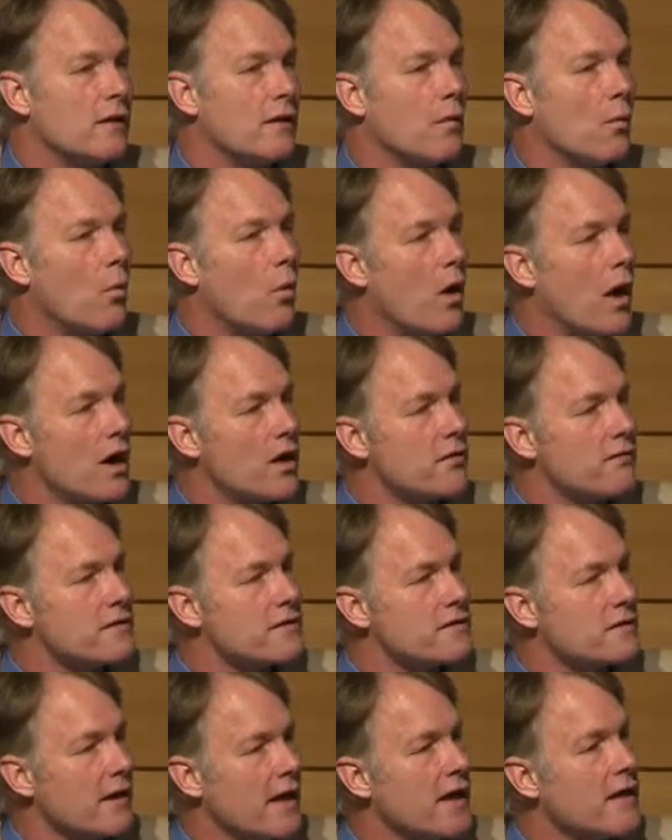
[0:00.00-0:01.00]
Water
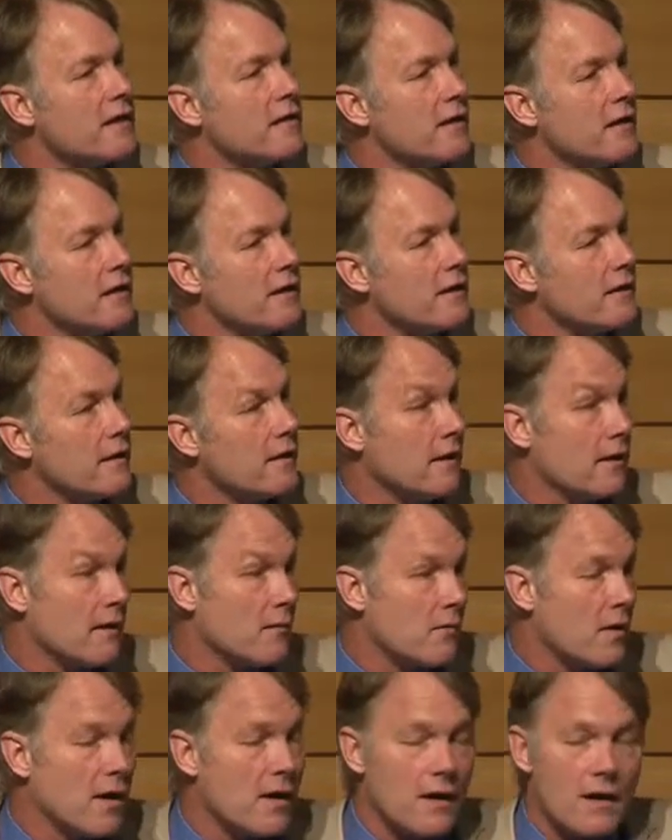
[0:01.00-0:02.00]
is likely, in
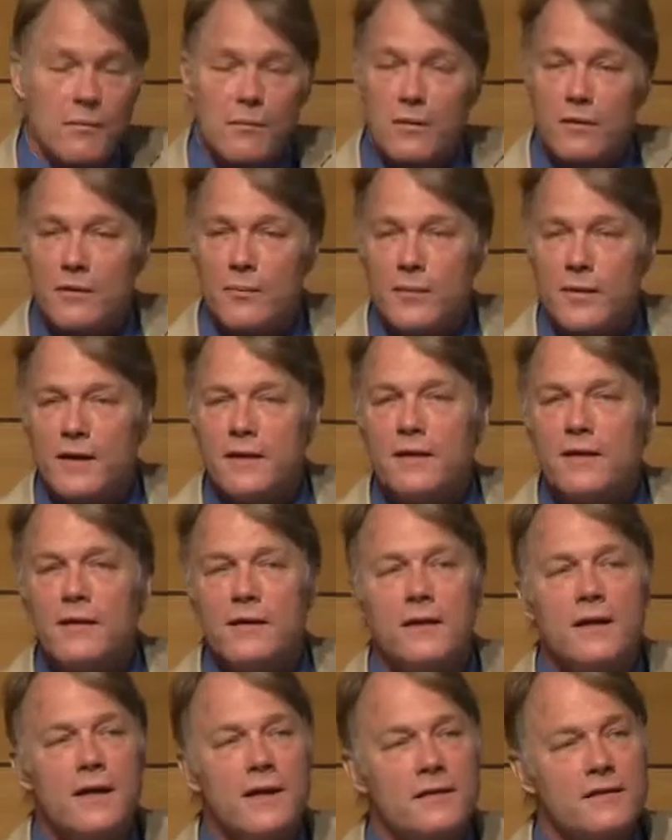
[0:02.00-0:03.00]
my humble
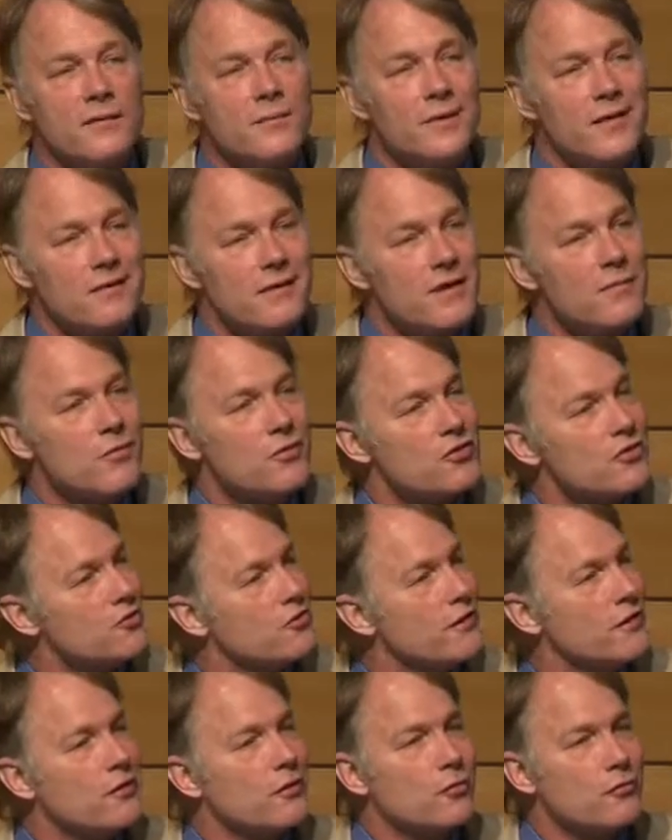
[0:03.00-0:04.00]
opinion, to be the most
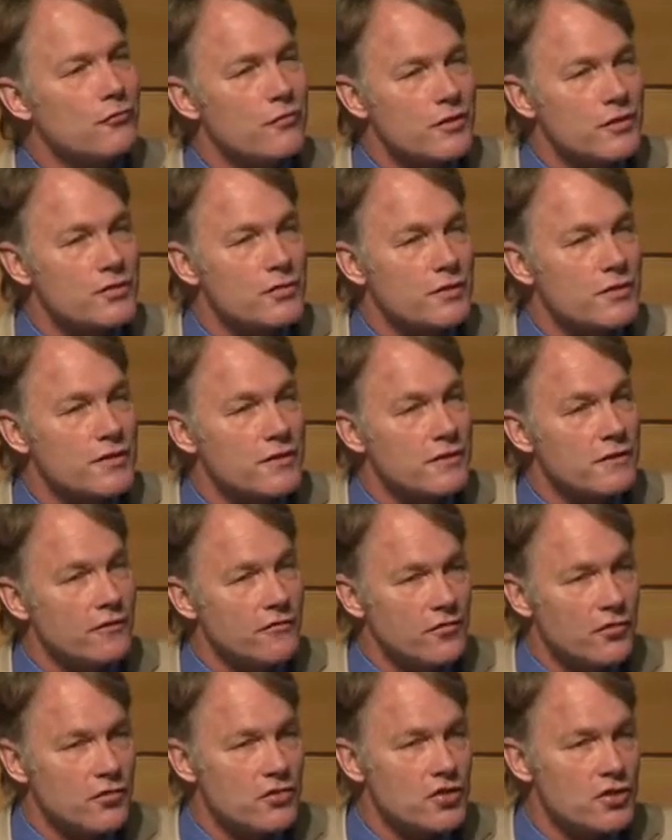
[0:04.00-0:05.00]
critical resource in the
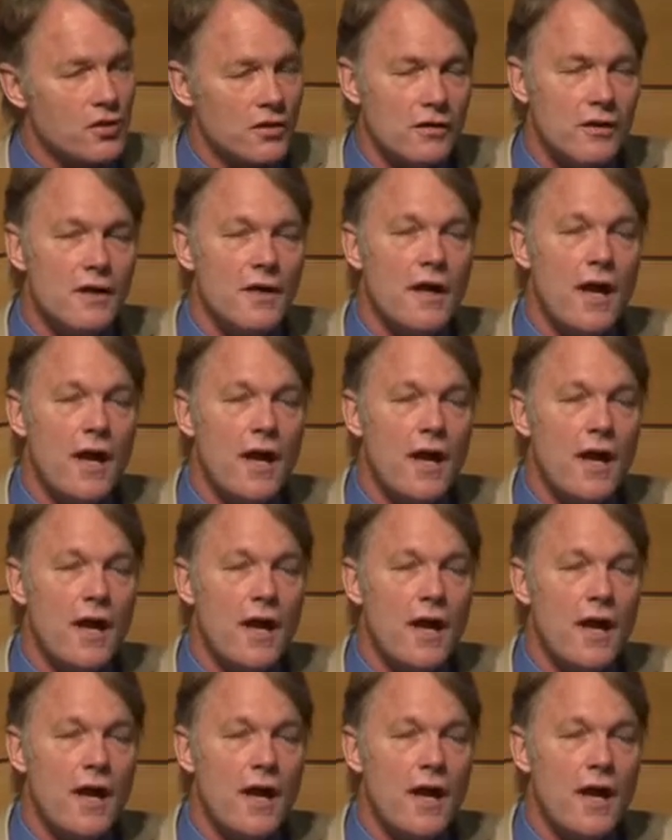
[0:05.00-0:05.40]
future,